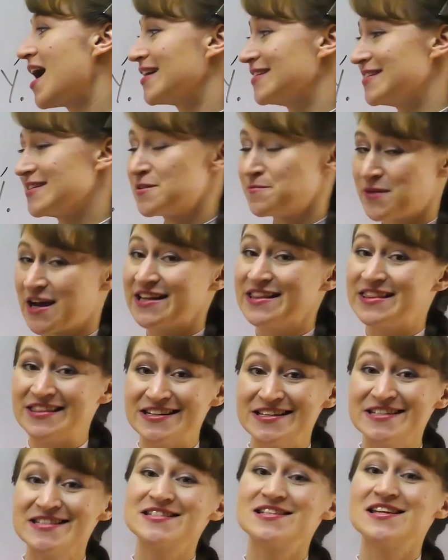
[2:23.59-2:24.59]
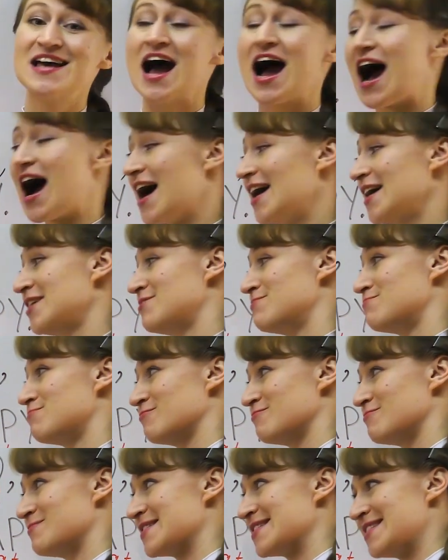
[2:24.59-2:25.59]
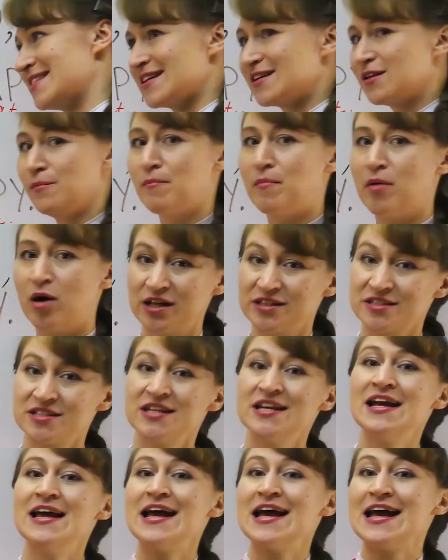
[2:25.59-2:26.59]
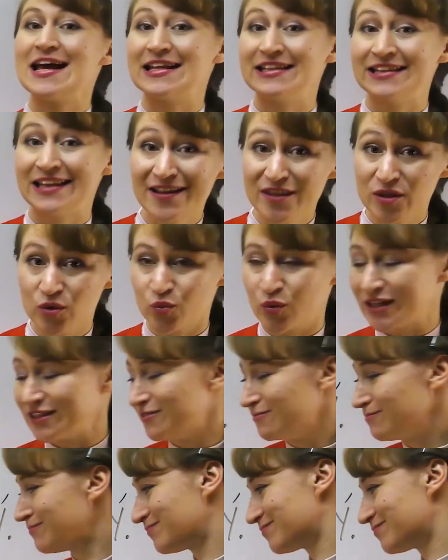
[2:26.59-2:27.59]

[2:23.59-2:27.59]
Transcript: despite this, I still bought another one.